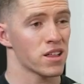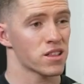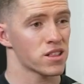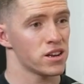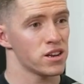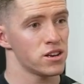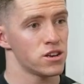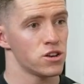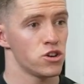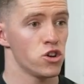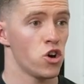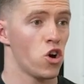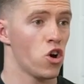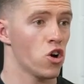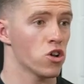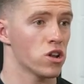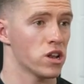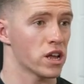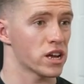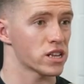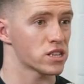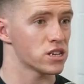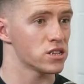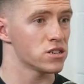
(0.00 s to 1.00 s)
LinkedIn? I did not on yeah.
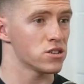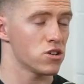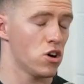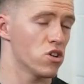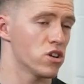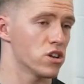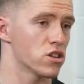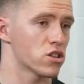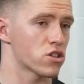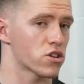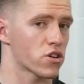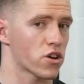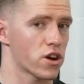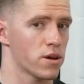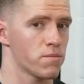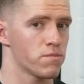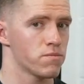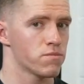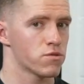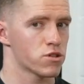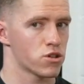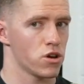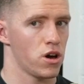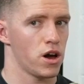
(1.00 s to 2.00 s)
LinkedIn, on Instagram. Yeah.
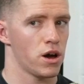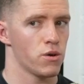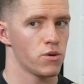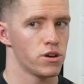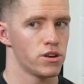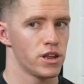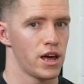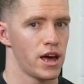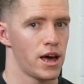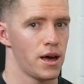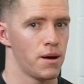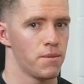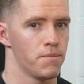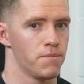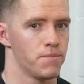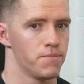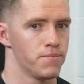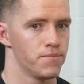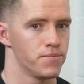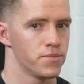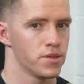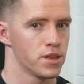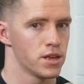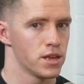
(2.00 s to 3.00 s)
So I would,
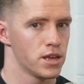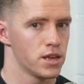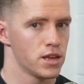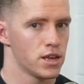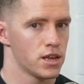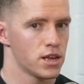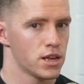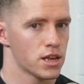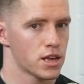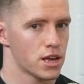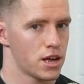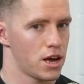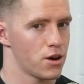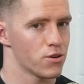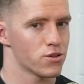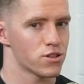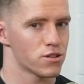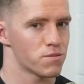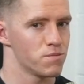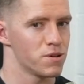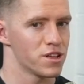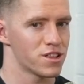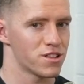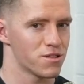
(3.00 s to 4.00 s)
um, I would
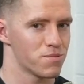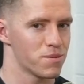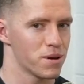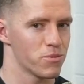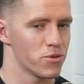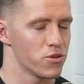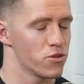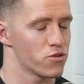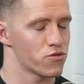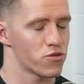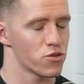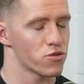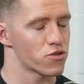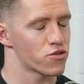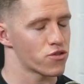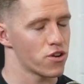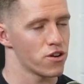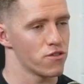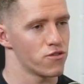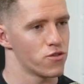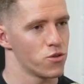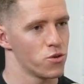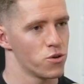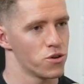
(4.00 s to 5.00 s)
just message people, and it was real
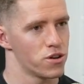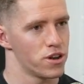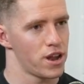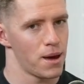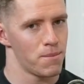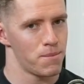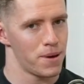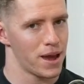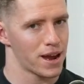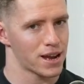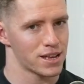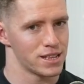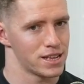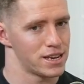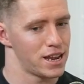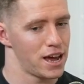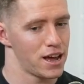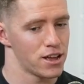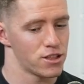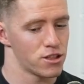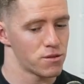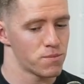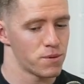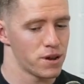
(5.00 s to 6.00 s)
straightforward. Like back in the day,
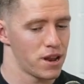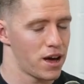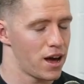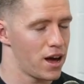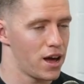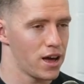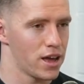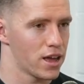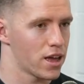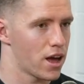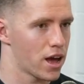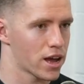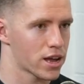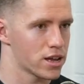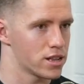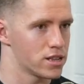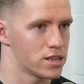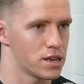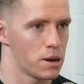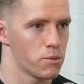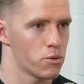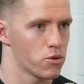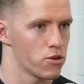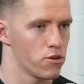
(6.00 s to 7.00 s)
I'd just be like, I, I can
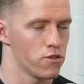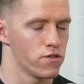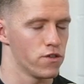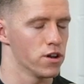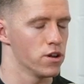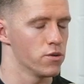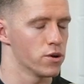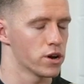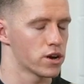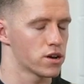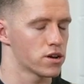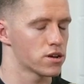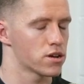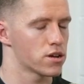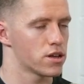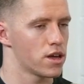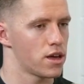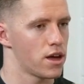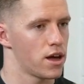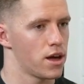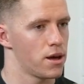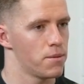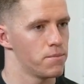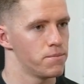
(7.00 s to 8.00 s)
double your following,
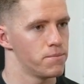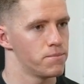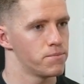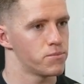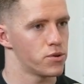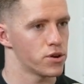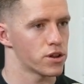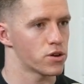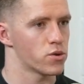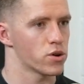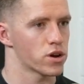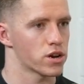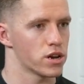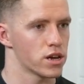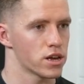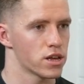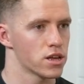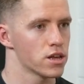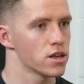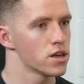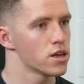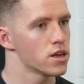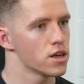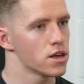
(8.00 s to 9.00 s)
um, pretty quickly.
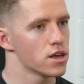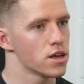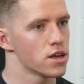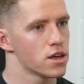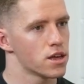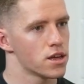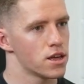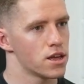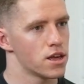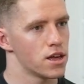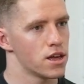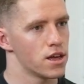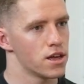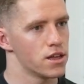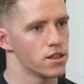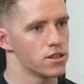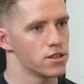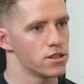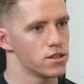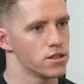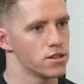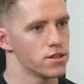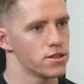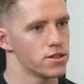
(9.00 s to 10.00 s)
Wow, uh,
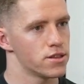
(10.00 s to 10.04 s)
big bold